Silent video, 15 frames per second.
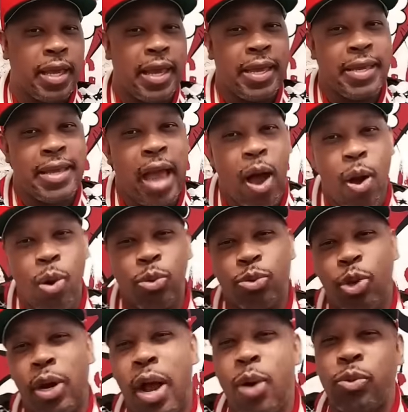And y'all
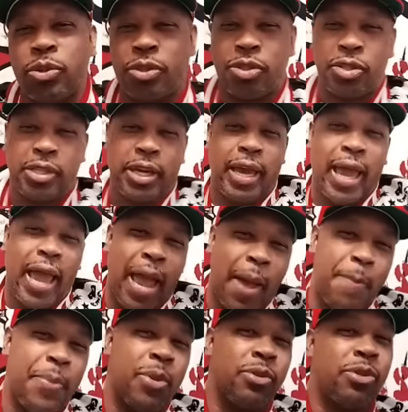thought I was
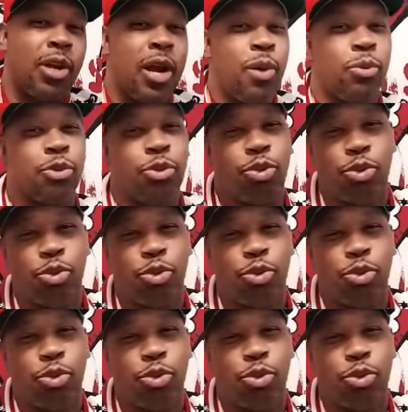capping, thought I was